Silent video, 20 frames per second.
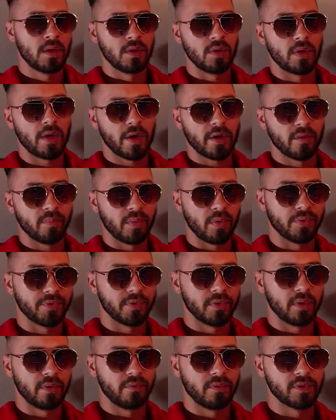you got your bolt
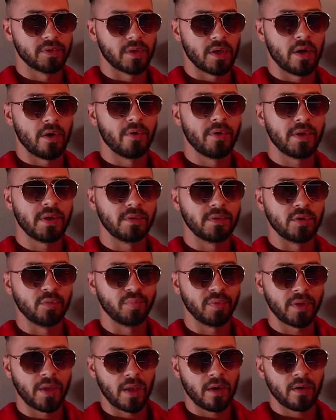deliverables. I already
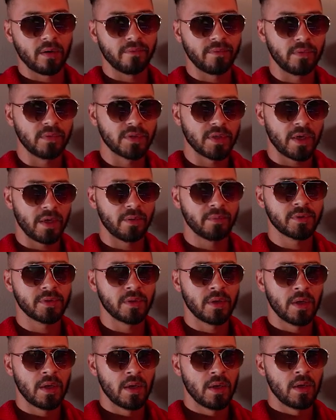duplicated a few times.